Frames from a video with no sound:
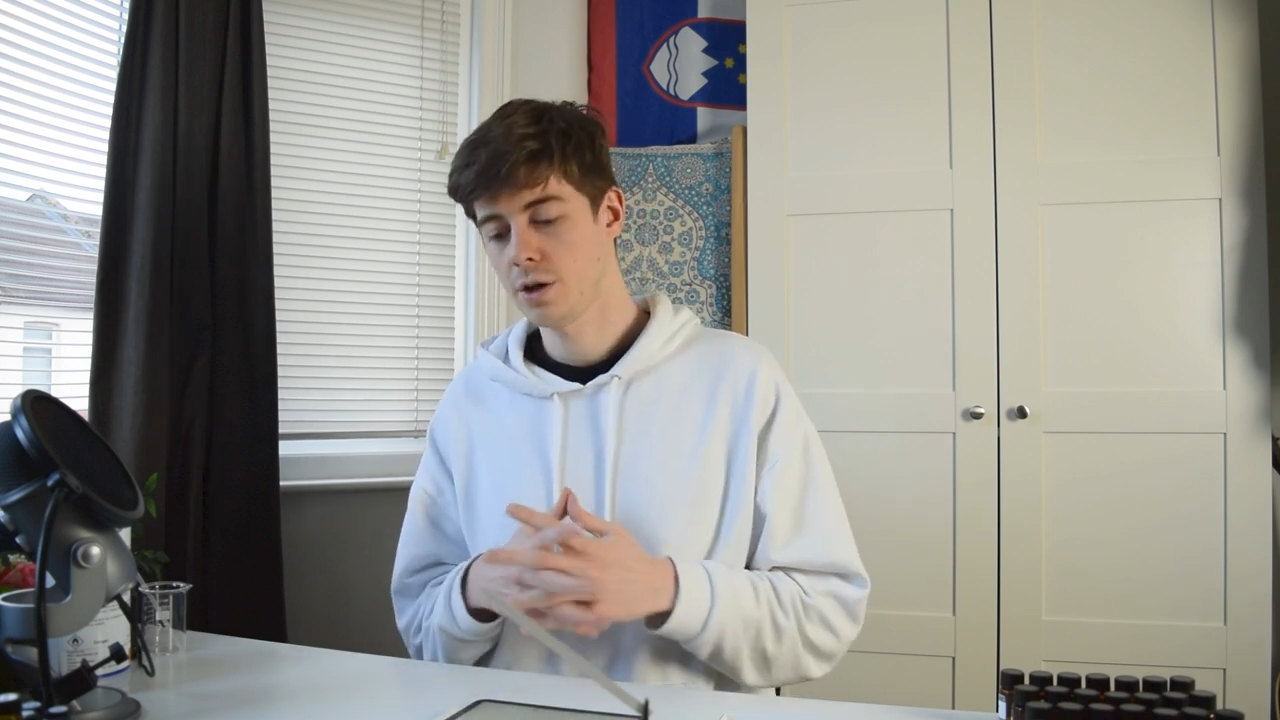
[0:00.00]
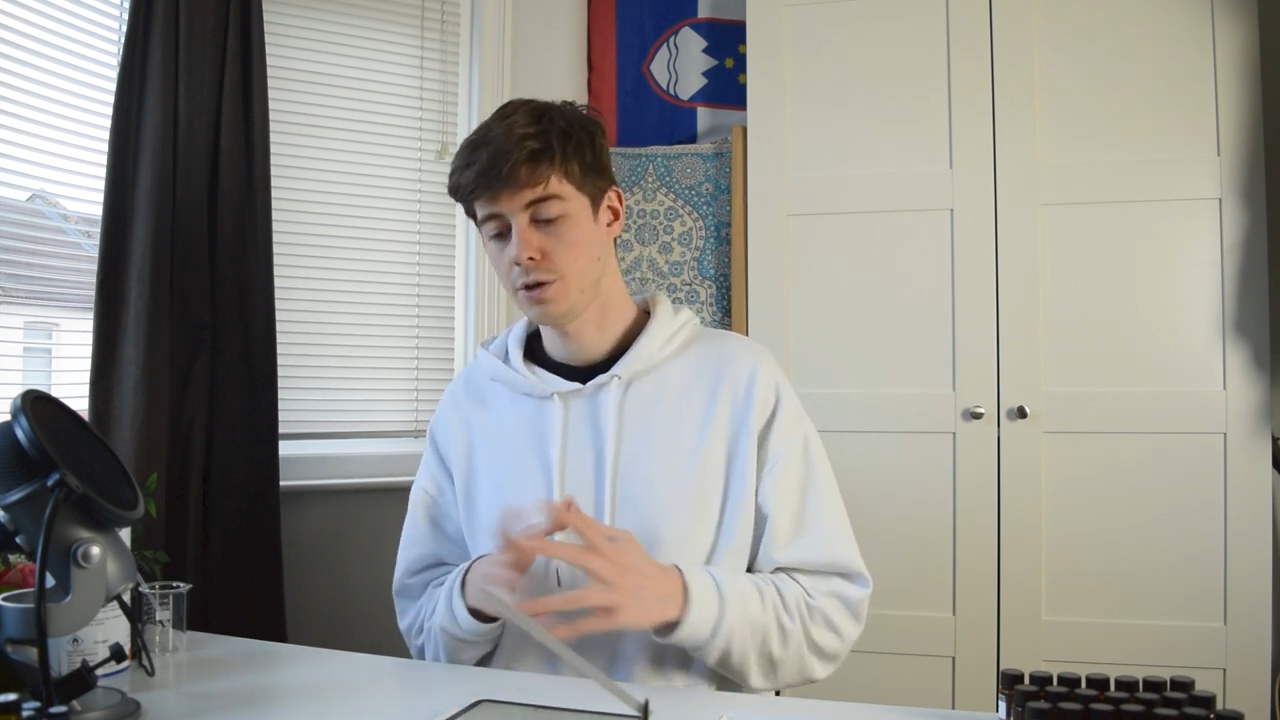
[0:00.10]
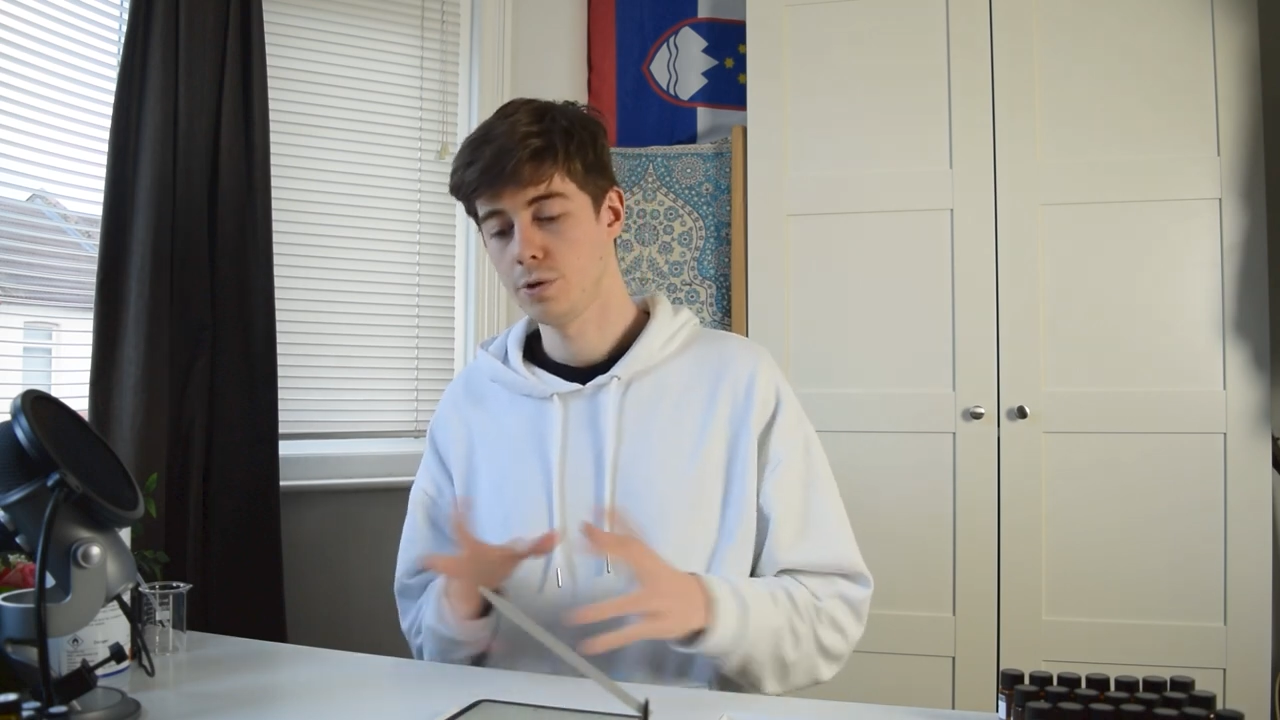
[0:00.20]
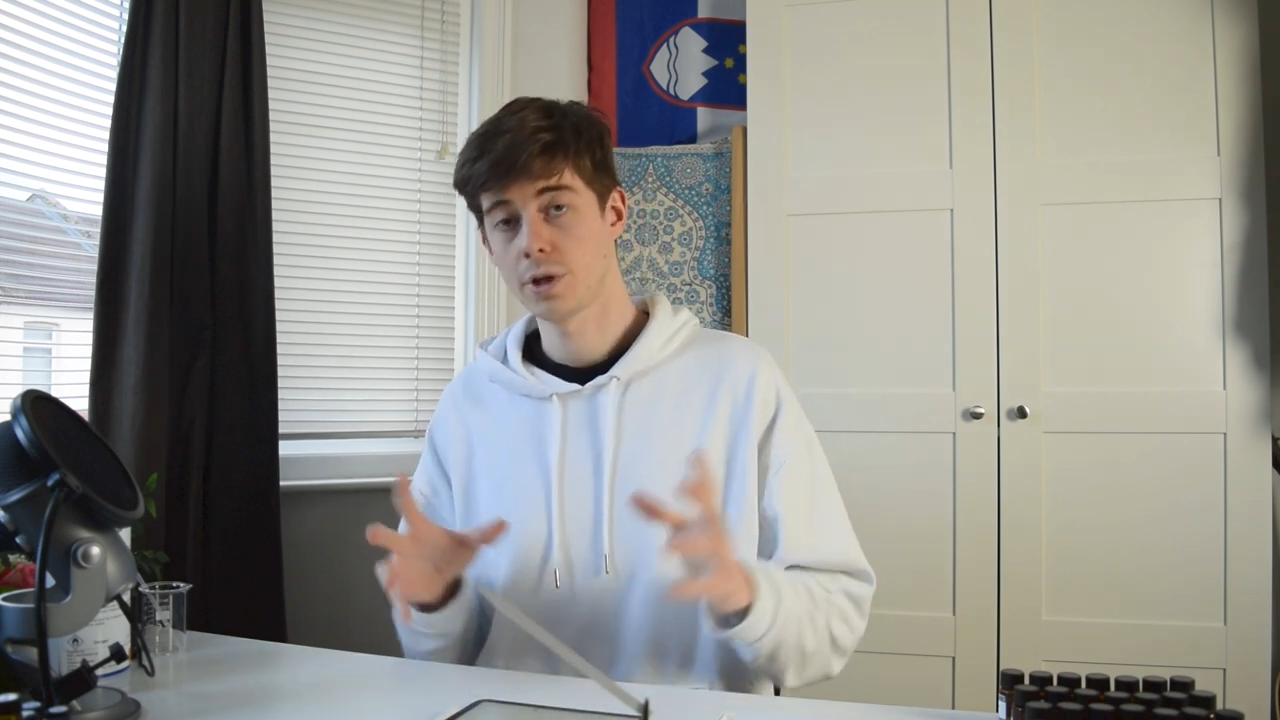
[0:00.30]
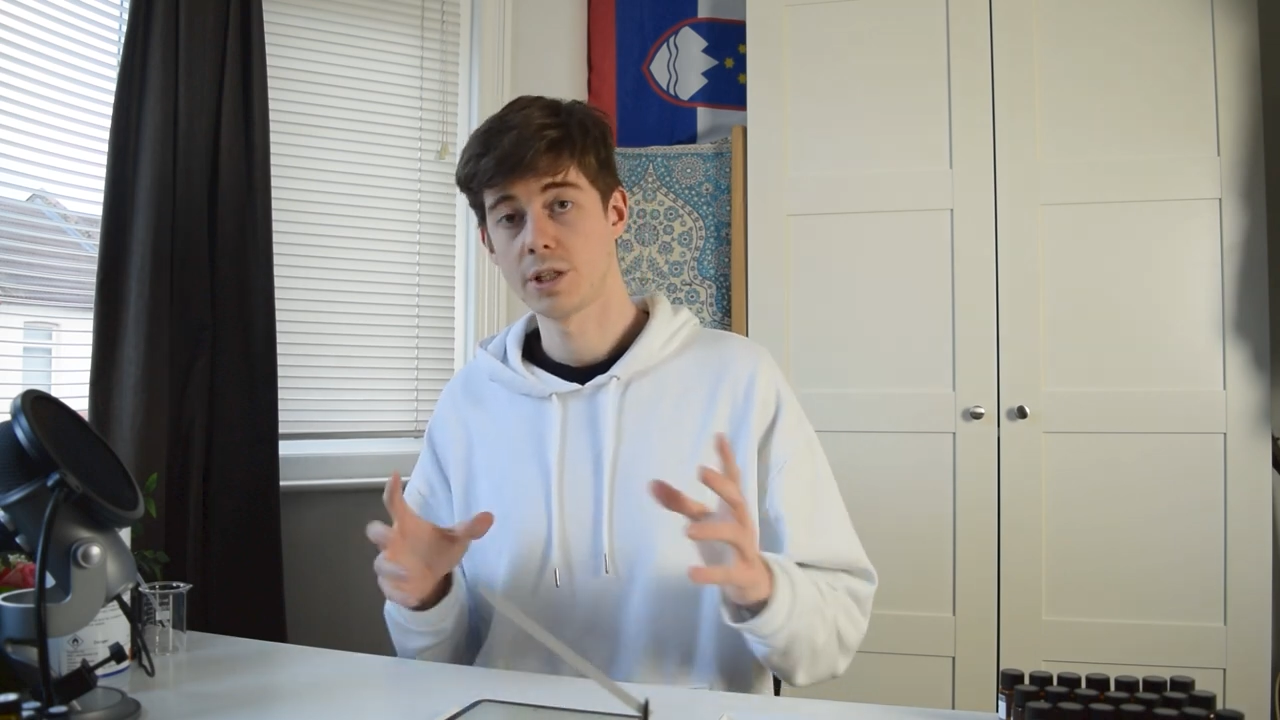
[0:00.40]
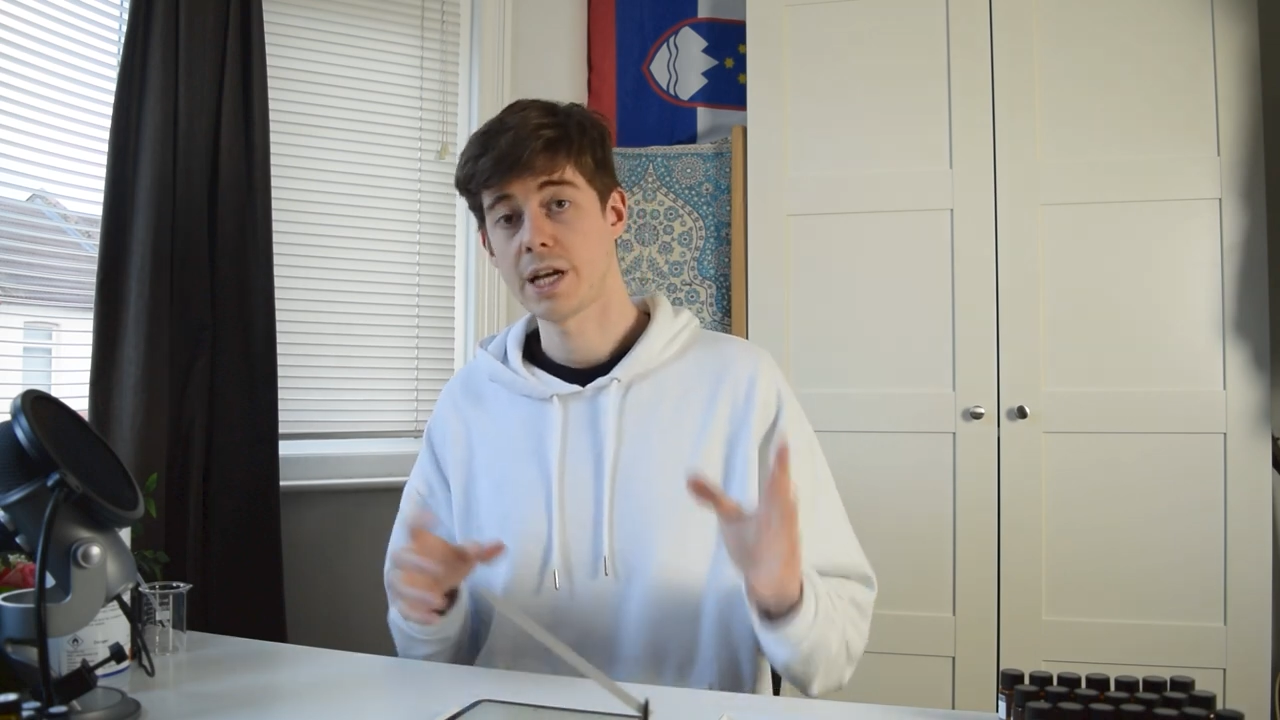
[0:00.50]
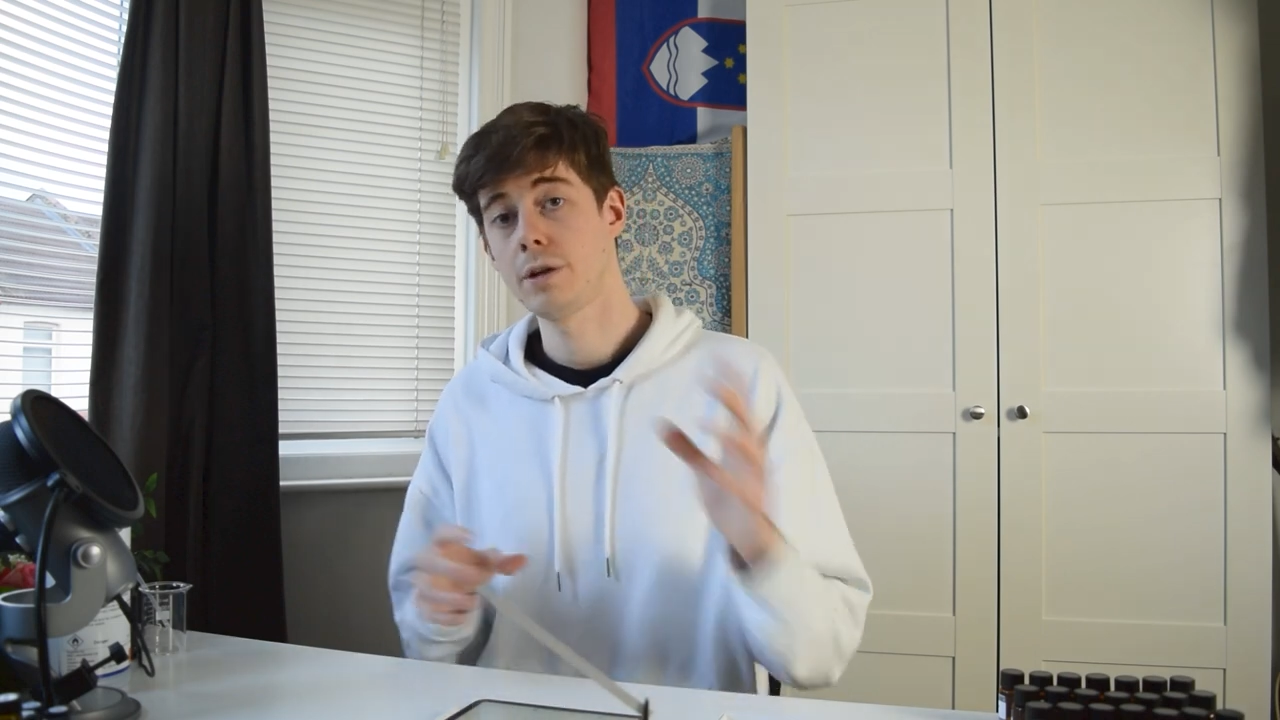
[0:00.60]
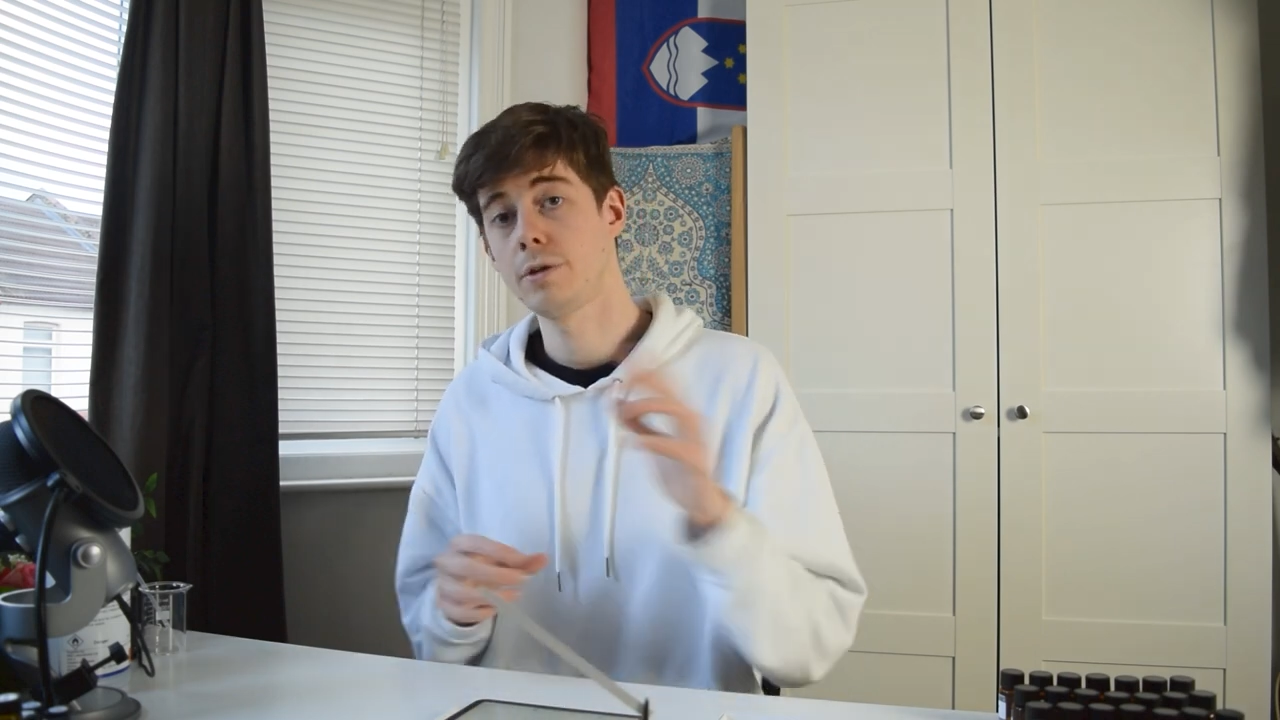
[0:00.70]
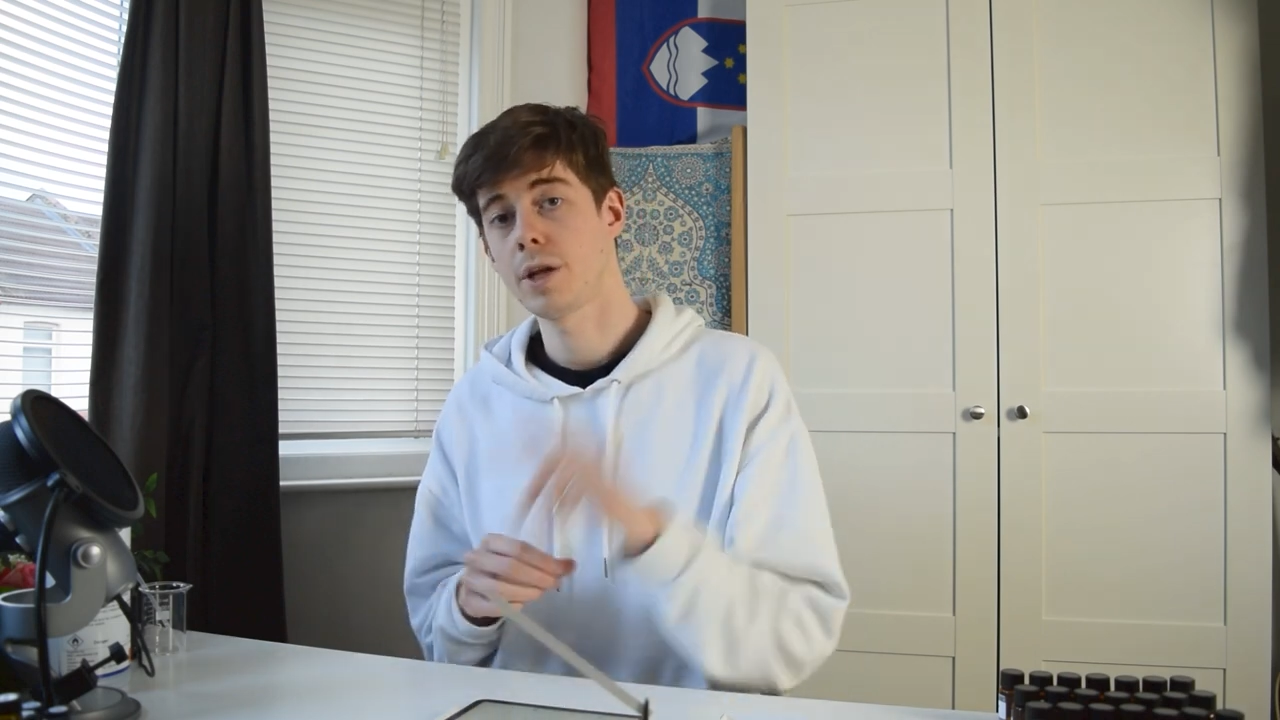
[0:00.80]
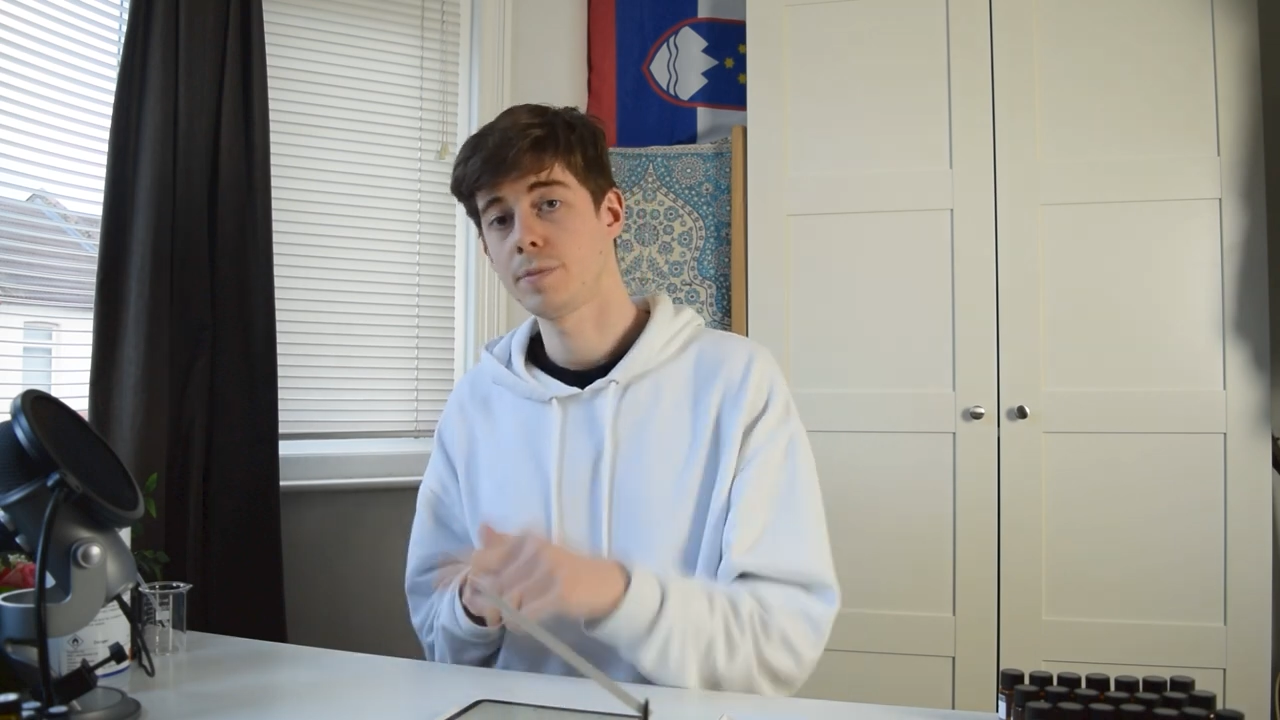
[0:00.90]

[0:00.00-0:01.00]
you can download the